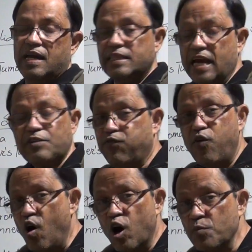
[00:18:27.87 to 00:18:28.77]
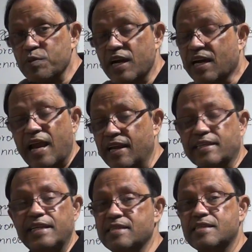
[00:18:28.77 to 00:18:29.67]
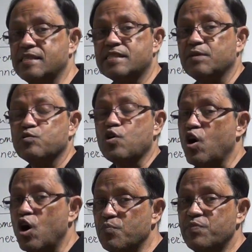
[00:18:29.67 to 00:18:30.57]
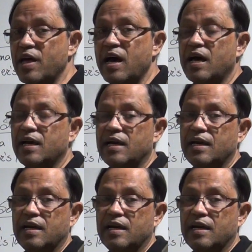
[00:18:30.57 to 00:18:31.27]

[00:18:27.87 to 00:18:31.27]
that form the collecting systems of the